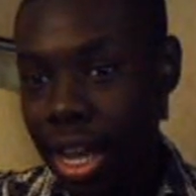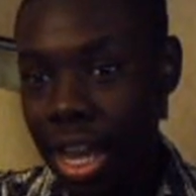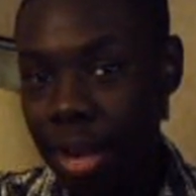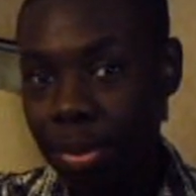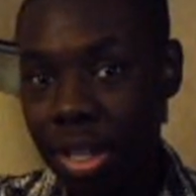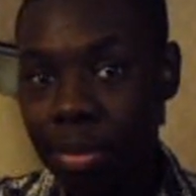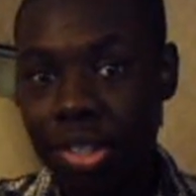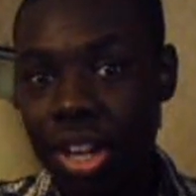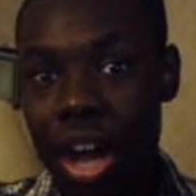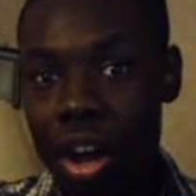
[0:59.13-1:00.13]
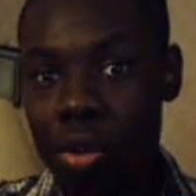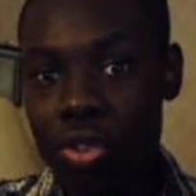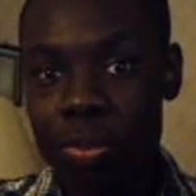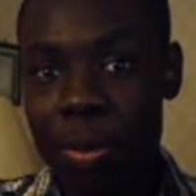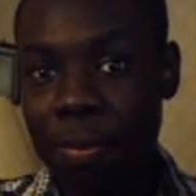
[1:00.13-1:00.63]
And pretty much I
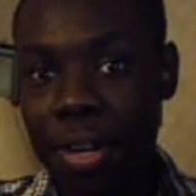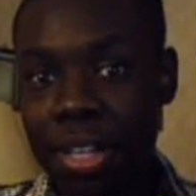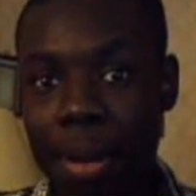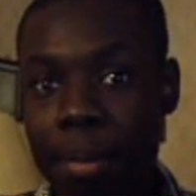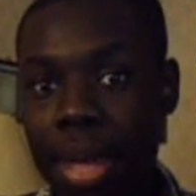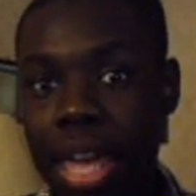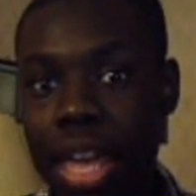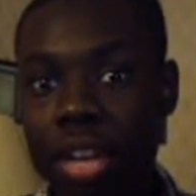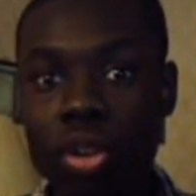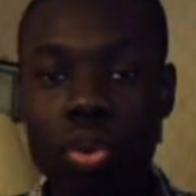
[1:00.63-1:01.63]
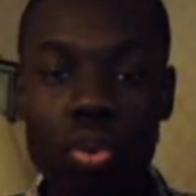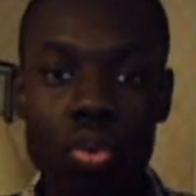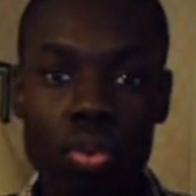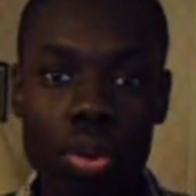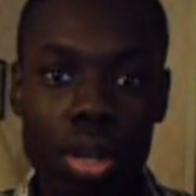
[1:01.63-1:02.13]
was befriending a man
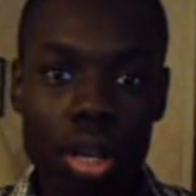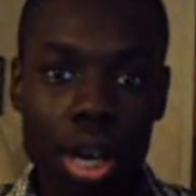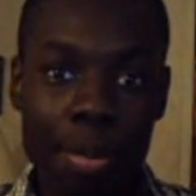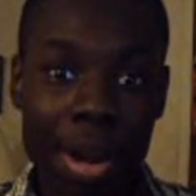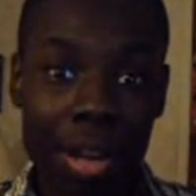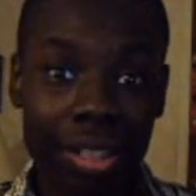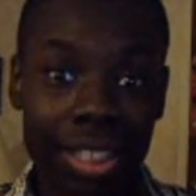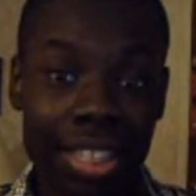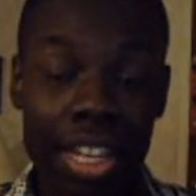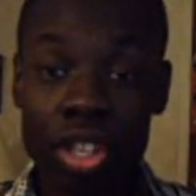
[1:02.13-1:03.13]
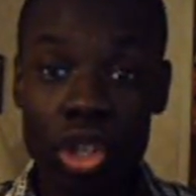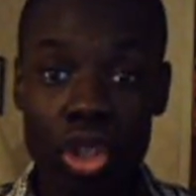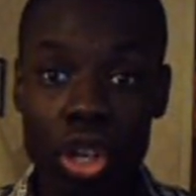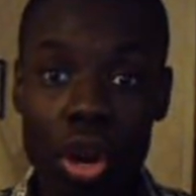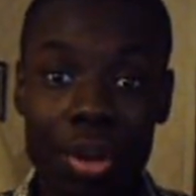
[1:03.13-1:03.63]
who apparently 10
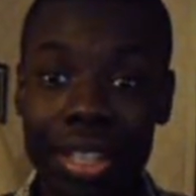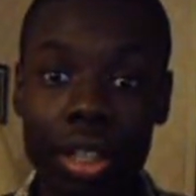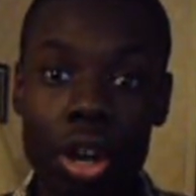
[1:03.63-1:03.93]
years ago he